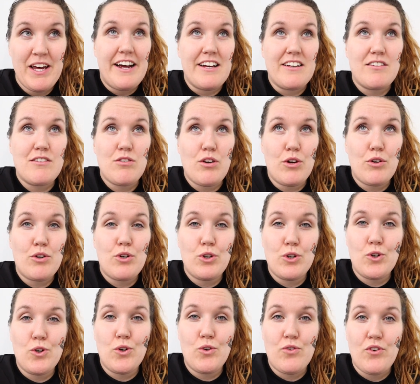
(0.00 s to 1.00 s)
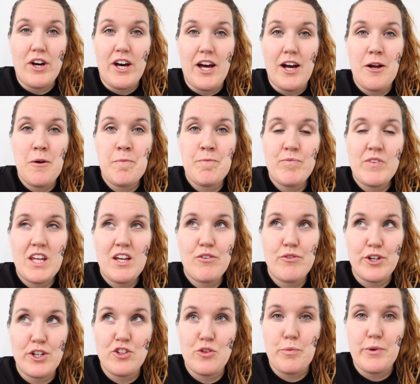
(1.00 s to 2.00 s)
It's so cool for
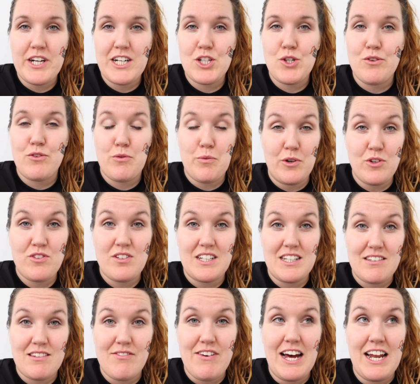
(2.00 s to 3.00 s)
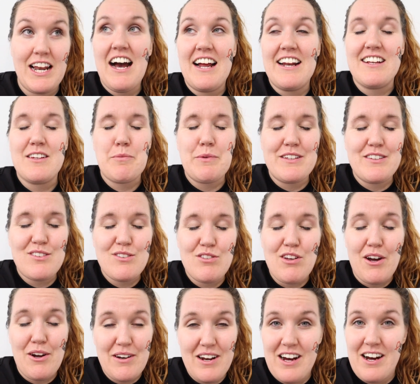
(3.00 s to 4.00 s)
Food Spring to have sponsored this event and it's been
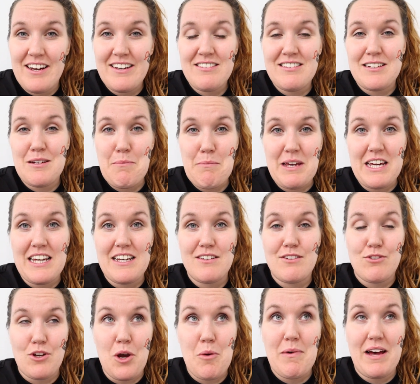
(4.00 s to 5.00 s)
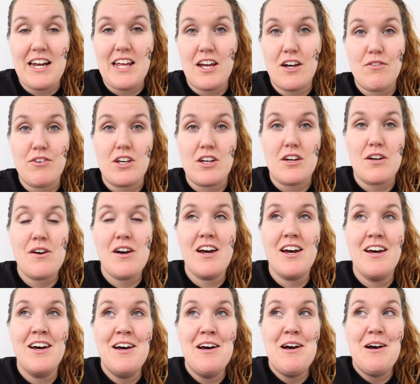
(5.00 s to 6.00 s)
so nice to meet so many of you
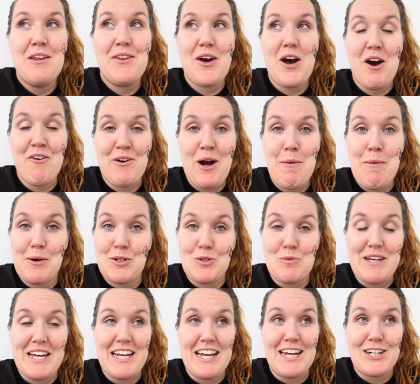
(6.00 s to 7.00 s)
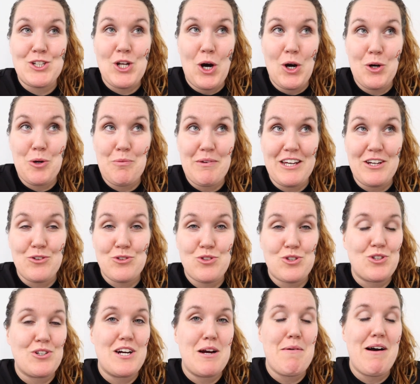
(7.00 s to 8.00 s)
that have come up to me and like told me your
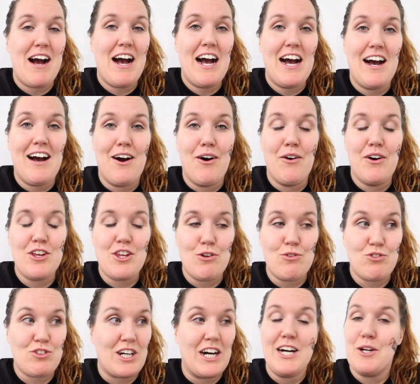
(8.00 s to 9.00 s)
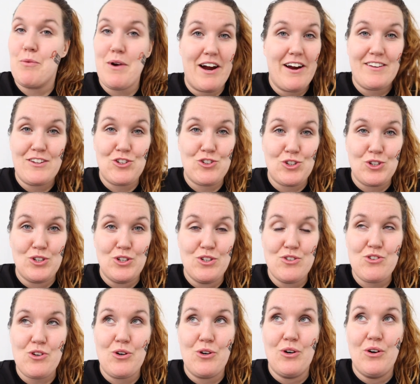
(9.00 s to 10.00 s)
story about how you started wearing the
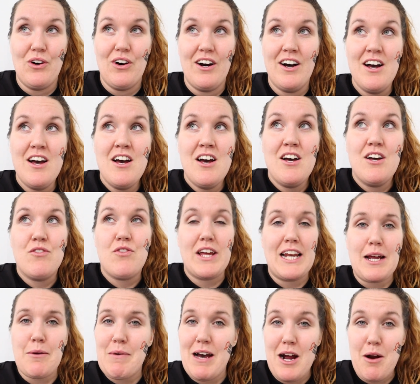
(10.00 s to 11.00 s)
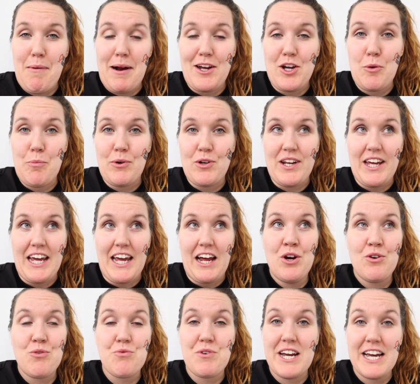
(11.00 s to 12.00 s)
shorts or feeling better about your body,
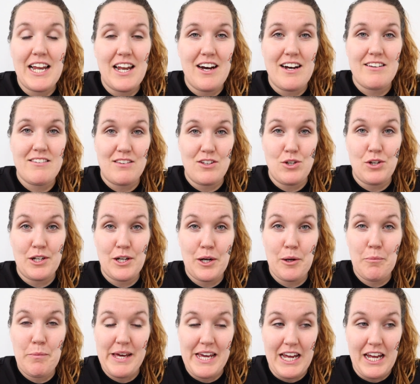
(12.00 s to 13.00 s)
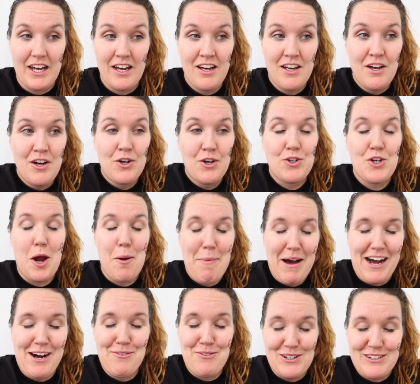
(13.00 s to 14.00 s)
realise that you can compete no
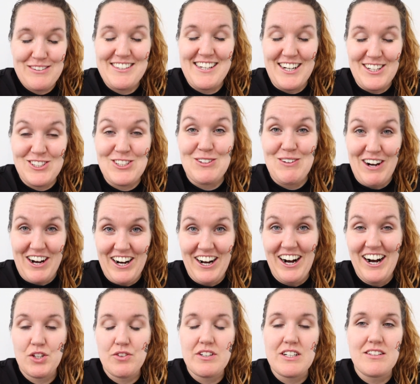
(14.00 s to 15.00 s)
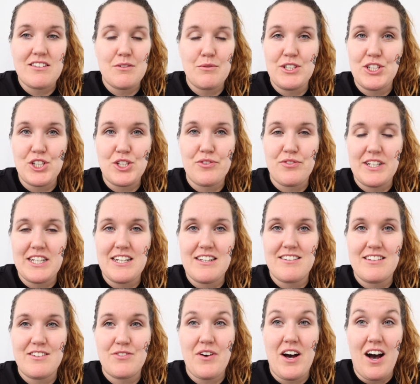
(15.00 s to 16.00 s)
matter what size you are. The reason we do fitness
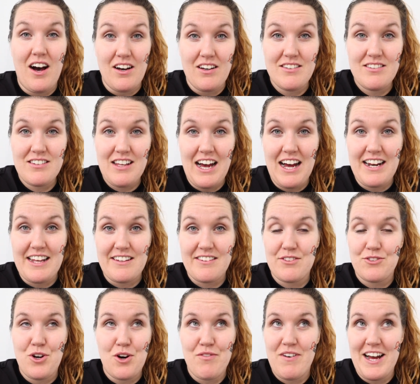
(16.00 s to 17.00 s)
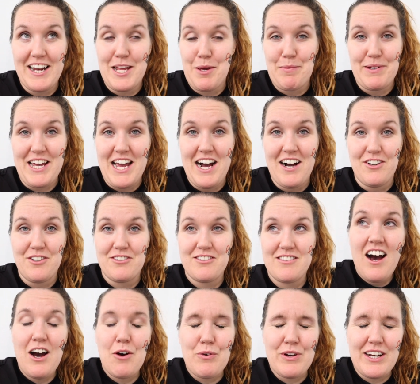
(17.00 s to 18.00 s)
is for us and it's not for anybody else.
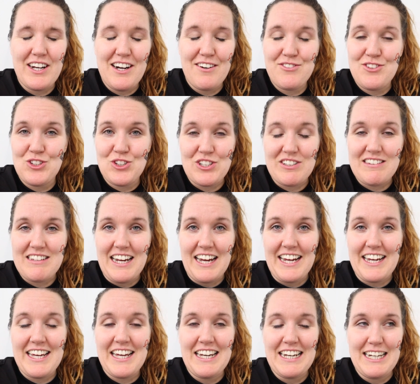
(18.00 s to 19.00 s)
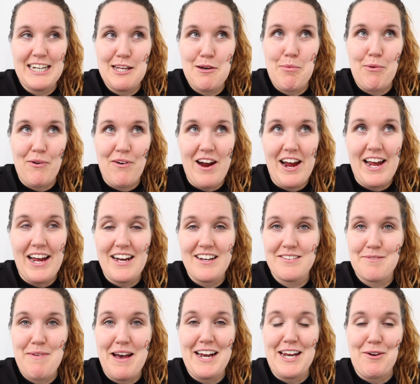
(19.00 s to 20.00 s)
I would love to just like liberate as
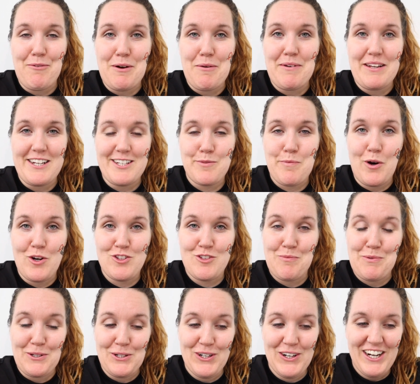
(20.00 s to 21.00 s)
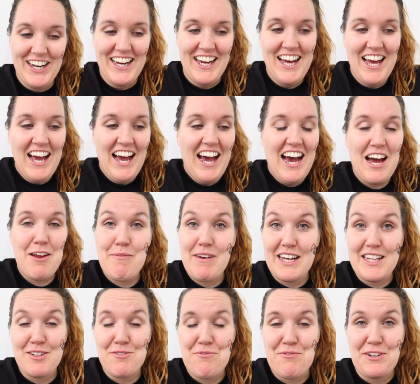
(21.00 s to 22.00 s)
many women as possible and
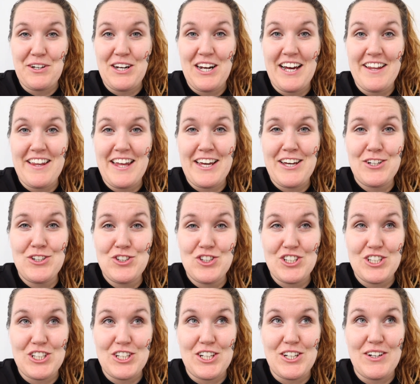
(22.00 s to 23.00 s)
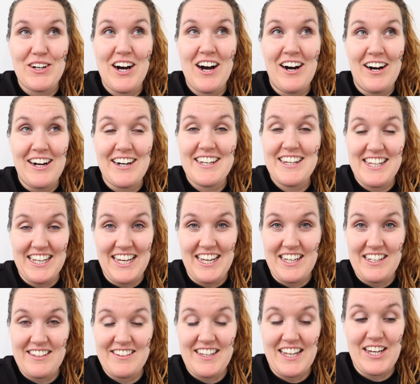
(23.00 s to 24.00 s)
make them feel like they can do hard
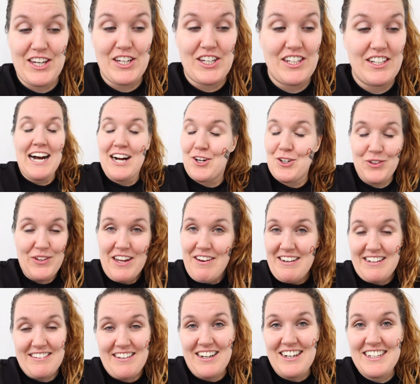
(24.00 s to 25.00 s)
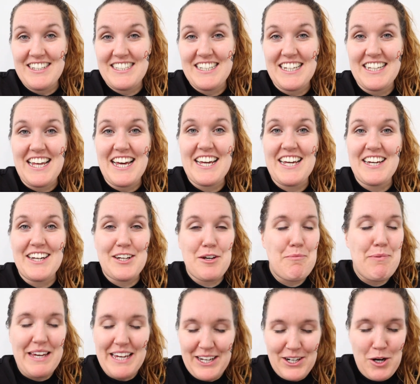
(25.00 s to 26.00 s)
things, they can tackle their anxiety, they can
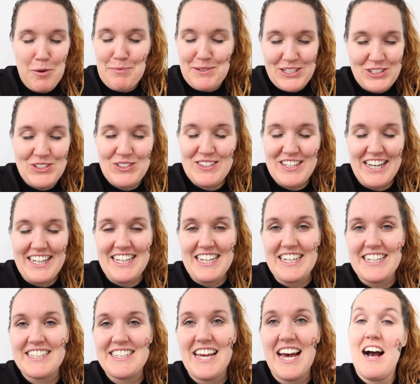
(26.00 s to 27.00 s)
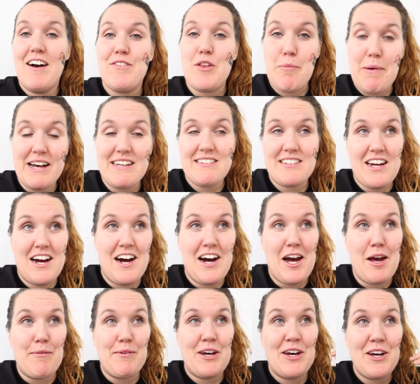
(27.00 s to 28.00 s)
compete in competitions like this, have the best
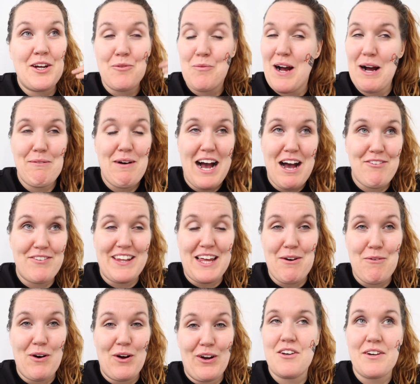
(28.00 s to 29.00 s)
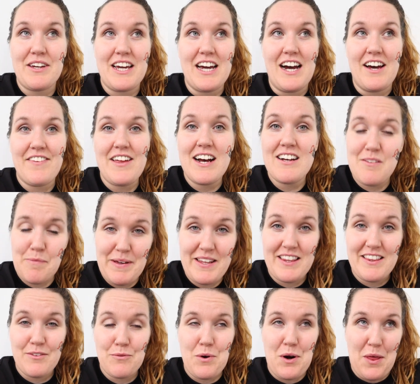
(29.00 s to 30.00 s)
time and wear whatever they want. So yeah, that's been
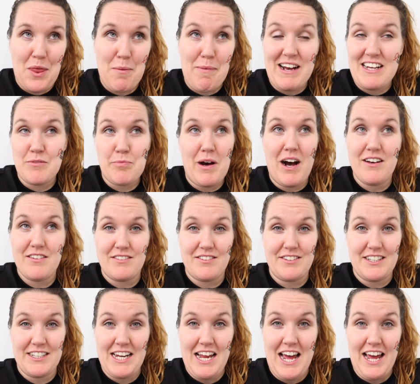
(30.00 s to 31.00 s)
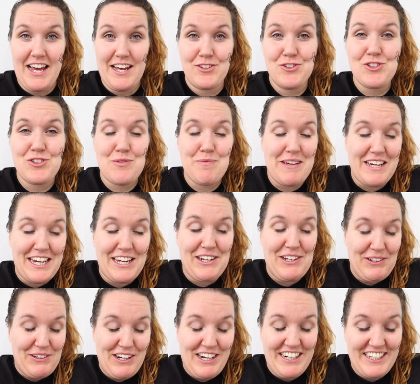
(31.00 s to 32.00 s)
one of the best parts of today, is just meeting
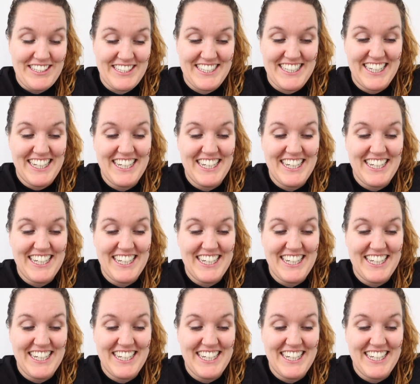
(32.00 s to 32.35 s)
you guys.